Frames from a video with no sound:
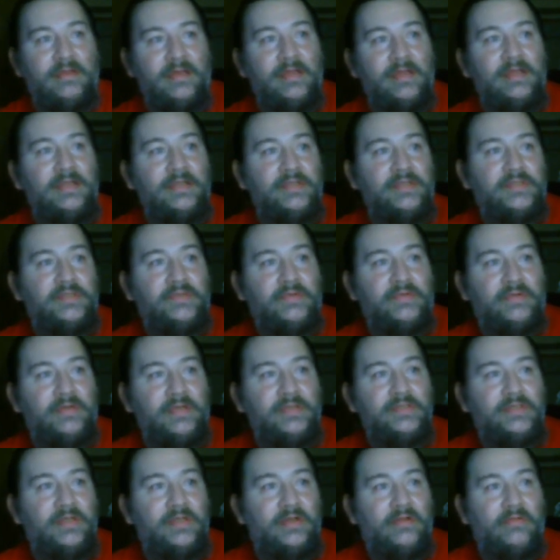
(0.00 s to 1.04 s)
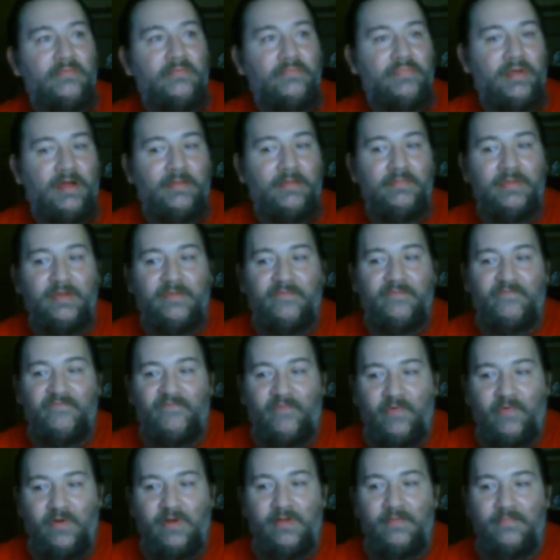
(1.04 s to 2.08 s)
It is traditional public
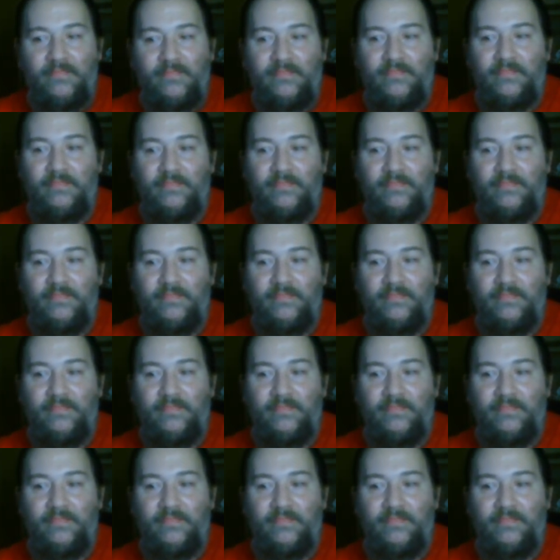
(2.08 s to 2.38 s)
forum.